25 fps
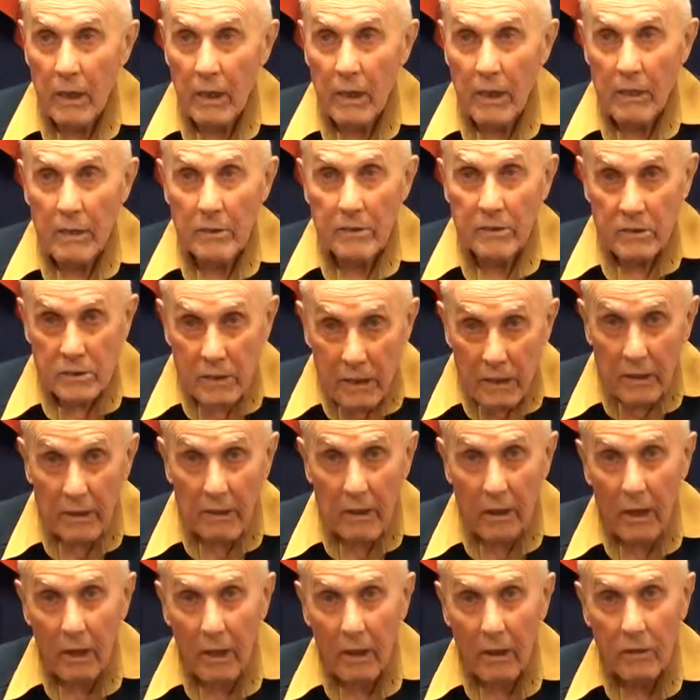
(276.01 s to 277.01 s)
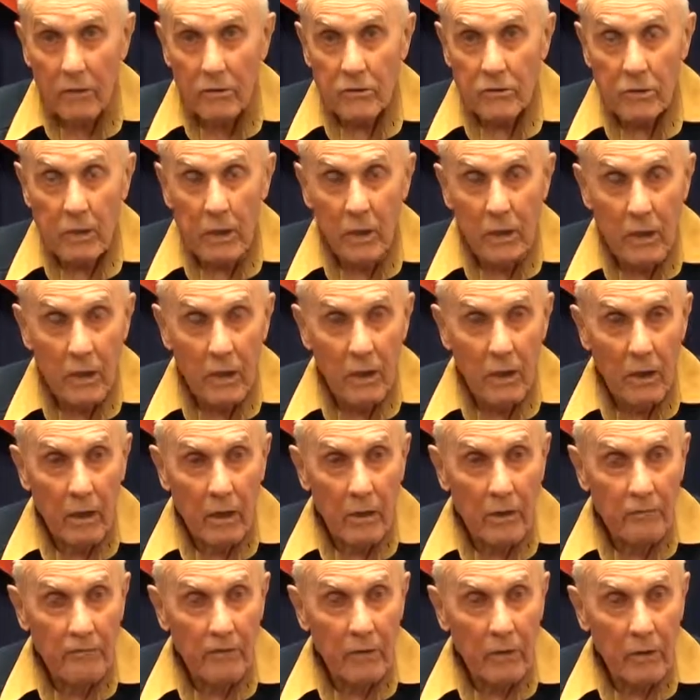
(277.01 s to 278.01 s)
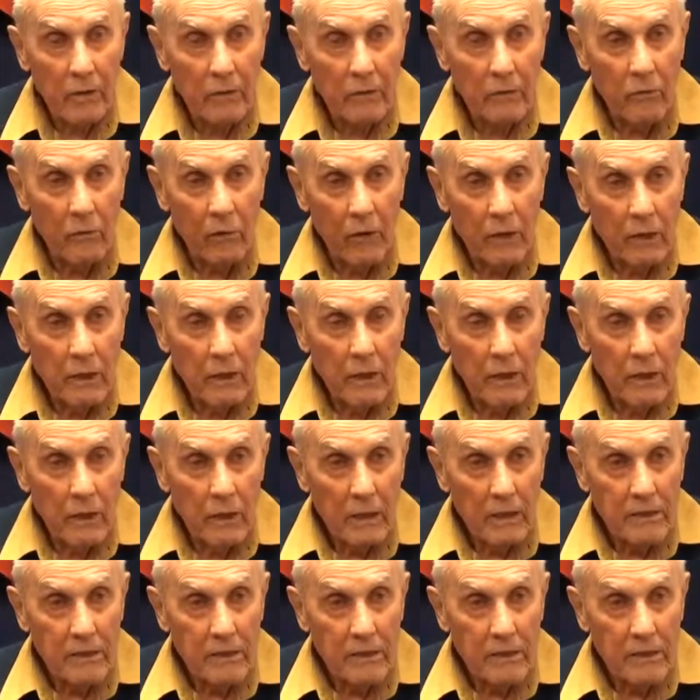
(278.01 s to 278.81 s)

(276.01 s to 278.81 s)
a state college of Illinois.